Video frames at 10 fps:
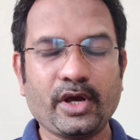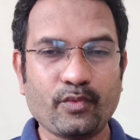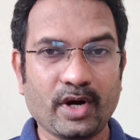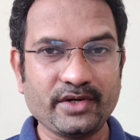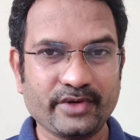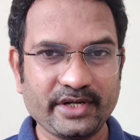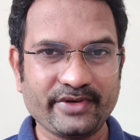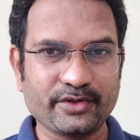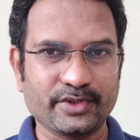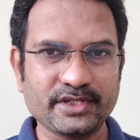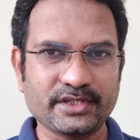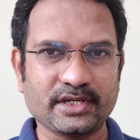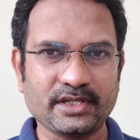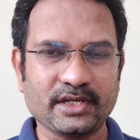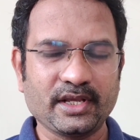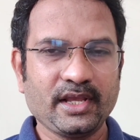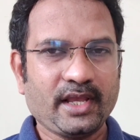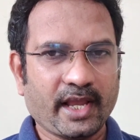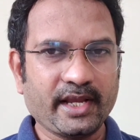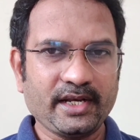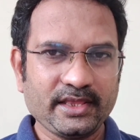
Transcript: You have 125 questions are there. Again,